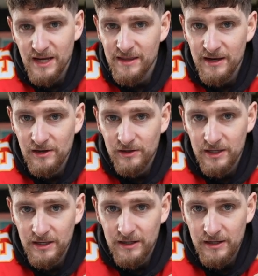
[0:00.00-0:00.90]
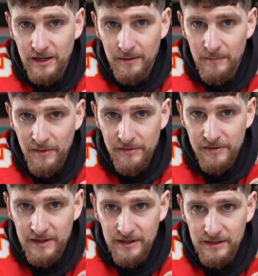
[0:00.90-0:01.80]
and then looking at like a
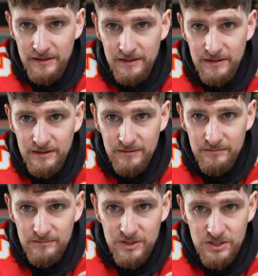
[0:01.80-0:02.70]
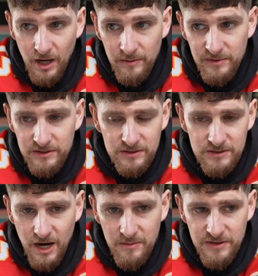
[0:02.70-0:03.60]
monthly stipend
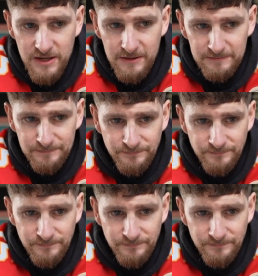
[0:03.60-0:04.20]
type thing.